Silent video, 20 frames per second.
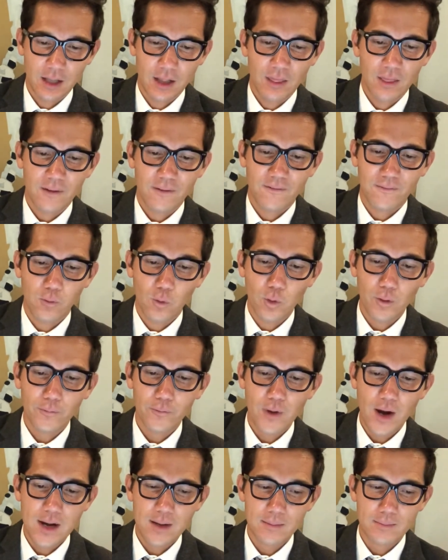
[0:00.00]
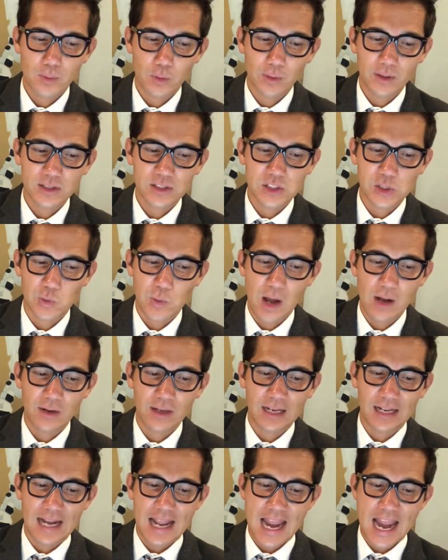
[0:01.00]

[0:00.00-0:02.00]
The 4 frightened boys surrounding an